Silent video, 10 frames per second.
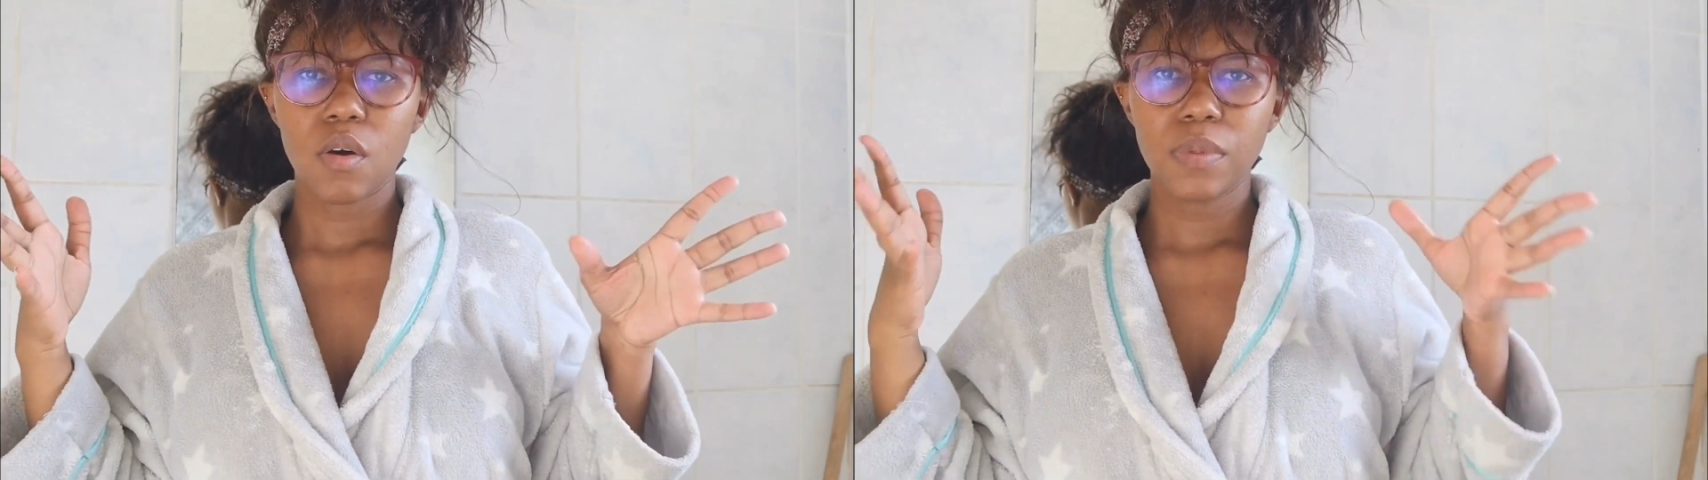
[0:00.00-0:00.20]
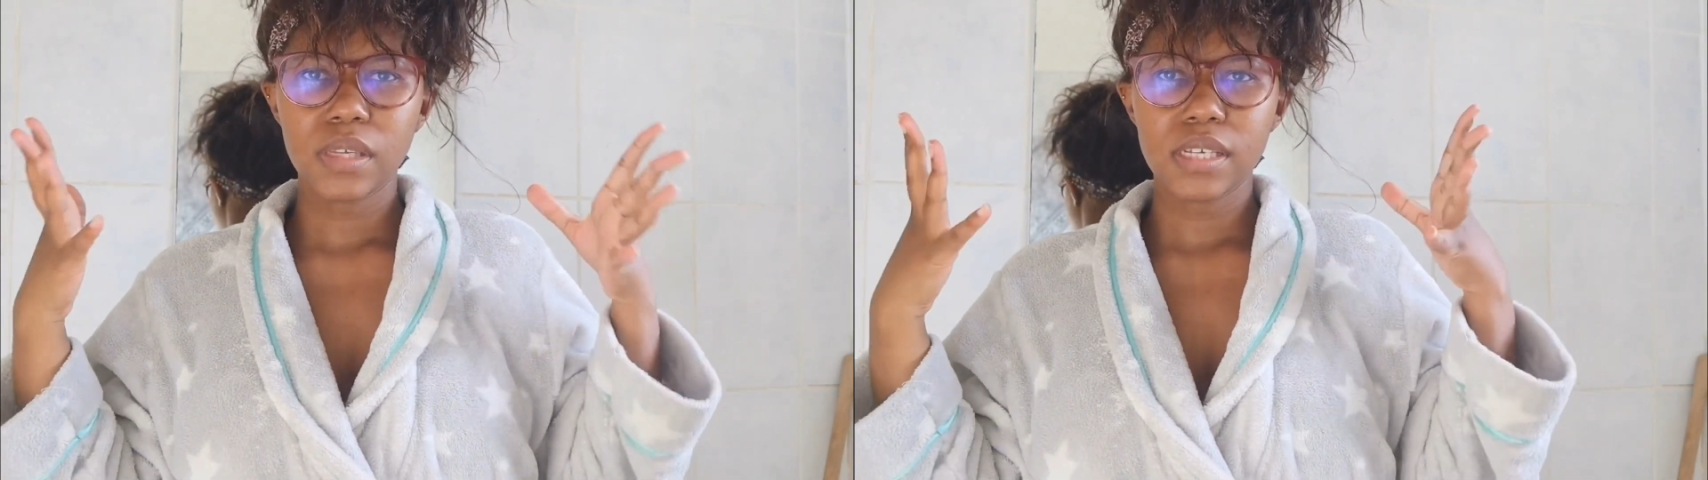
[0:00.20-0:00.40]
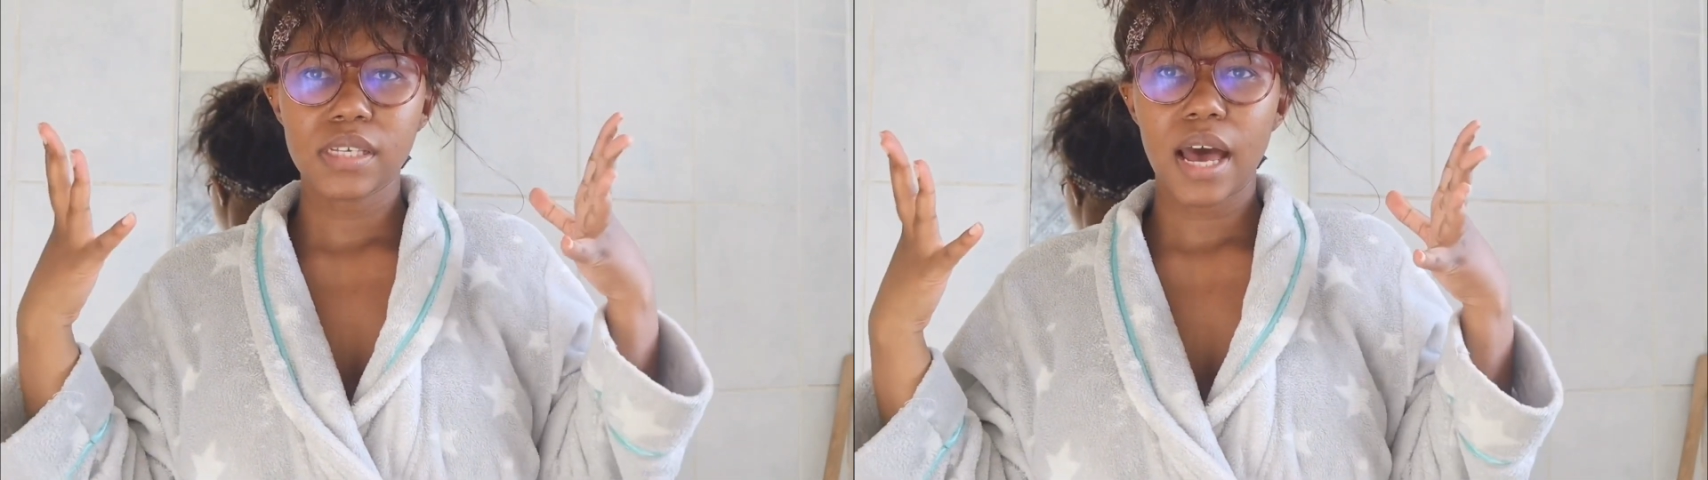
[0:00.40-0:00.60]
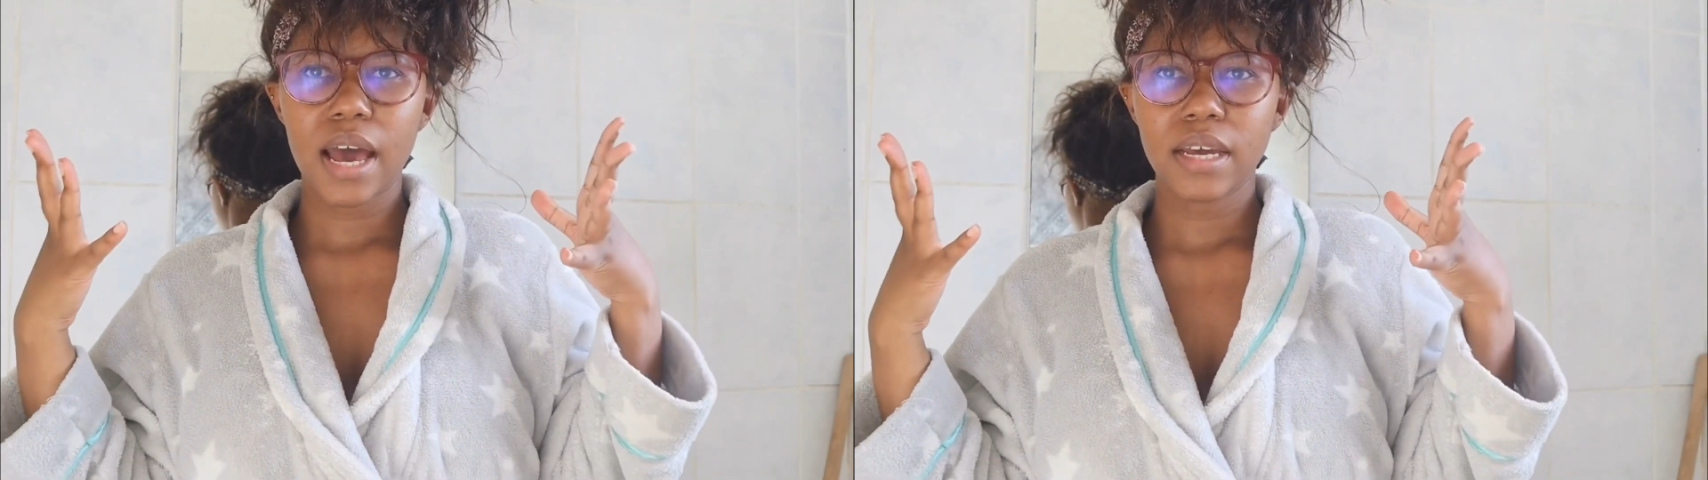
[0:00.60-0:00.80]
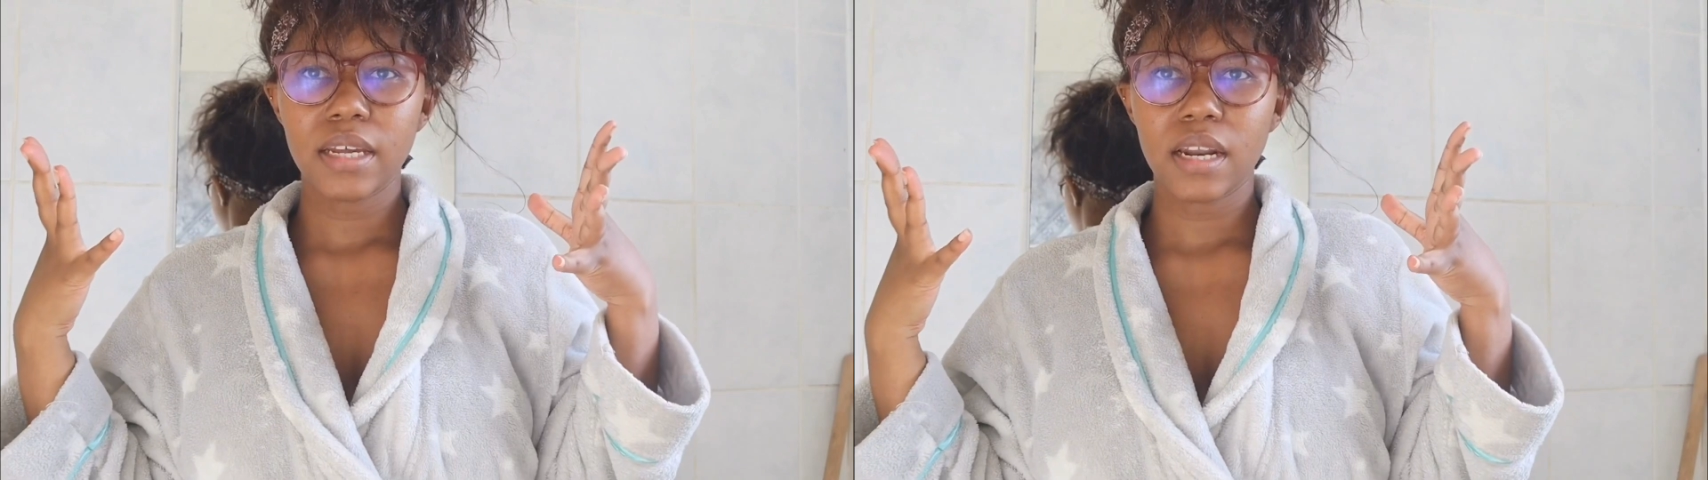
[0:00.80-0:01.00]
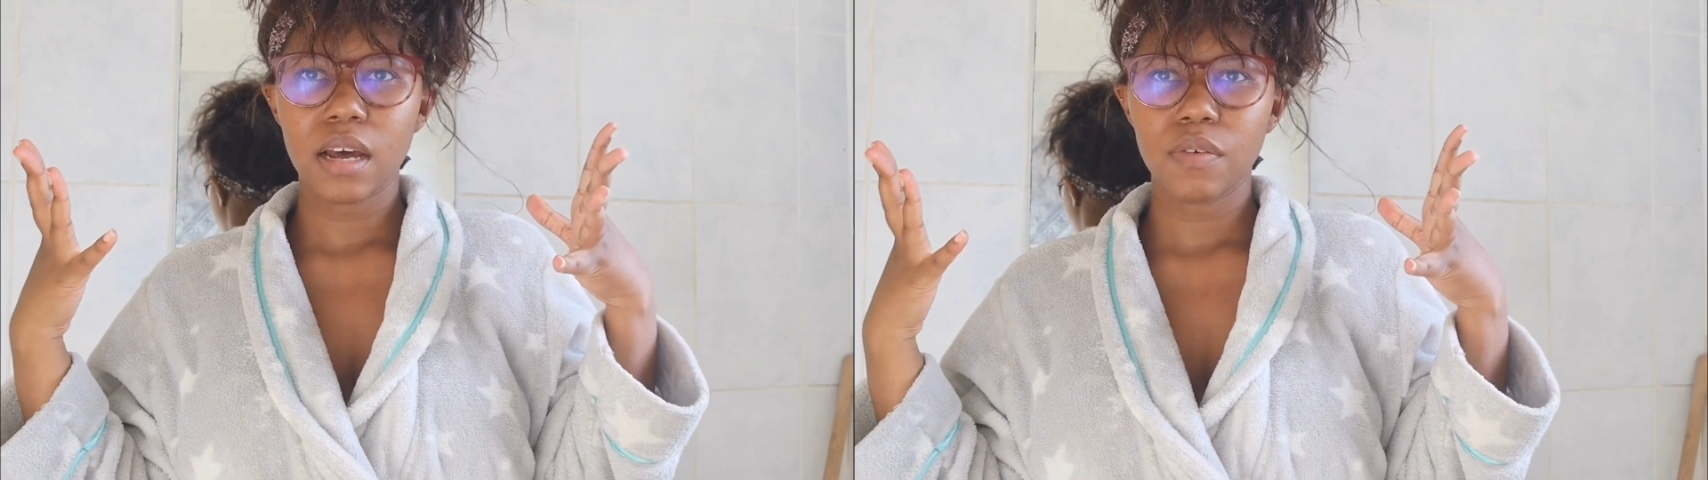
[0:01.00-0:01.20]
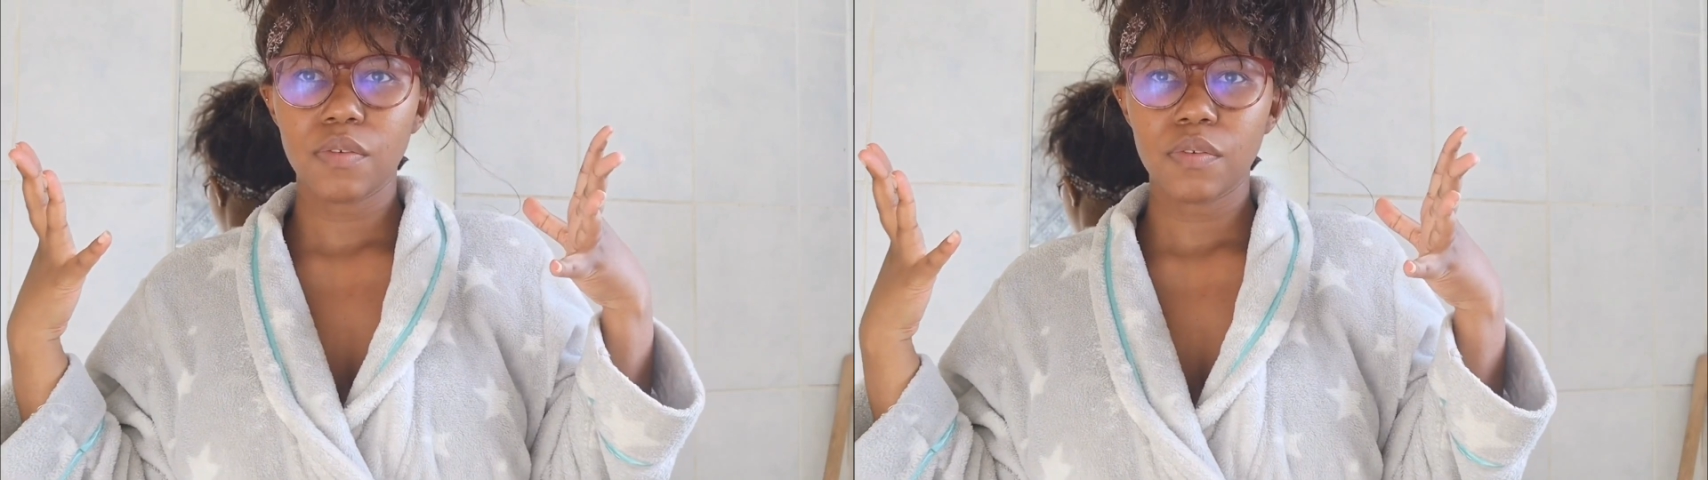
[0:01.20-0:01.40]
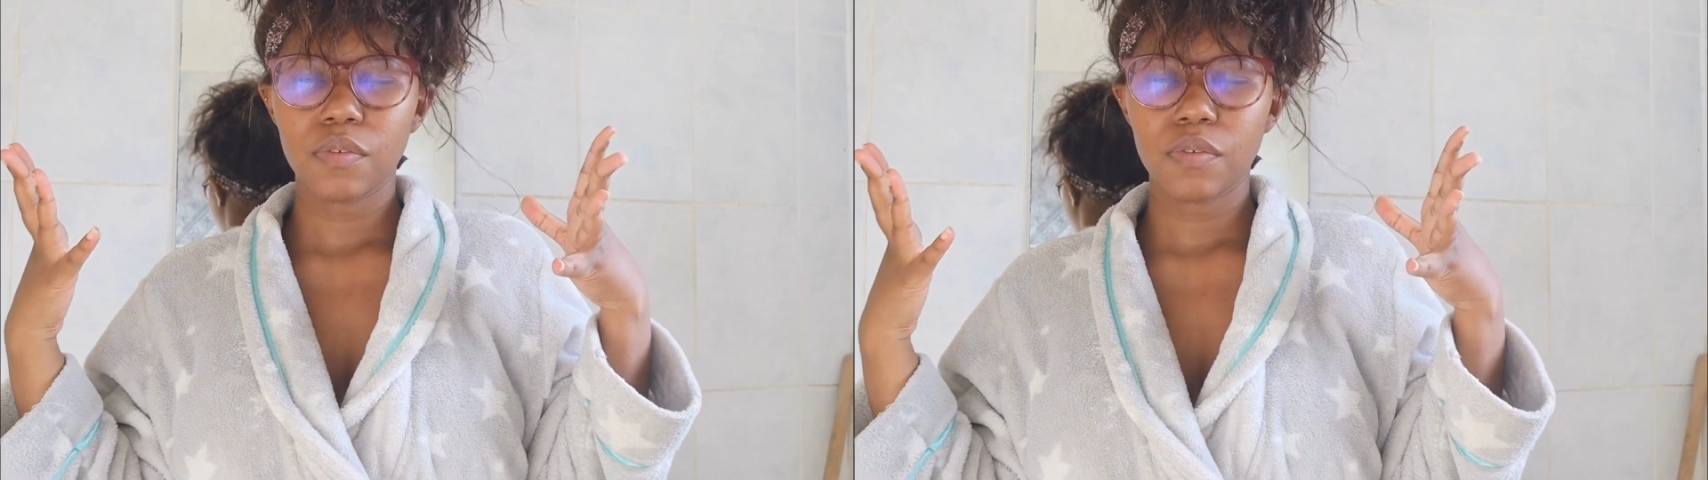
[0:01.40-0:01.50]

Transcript: hope this is high enough